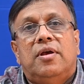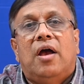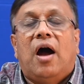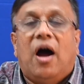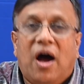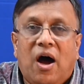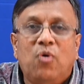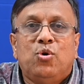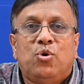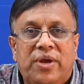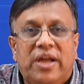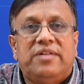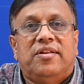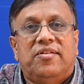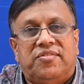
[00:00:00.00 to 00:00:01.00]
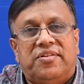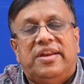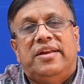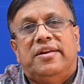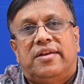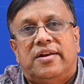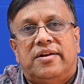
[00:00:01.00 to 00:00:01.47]
how to get these
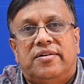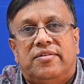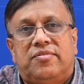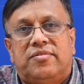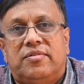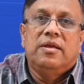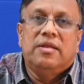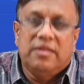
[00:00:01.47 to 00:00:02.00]
green credits.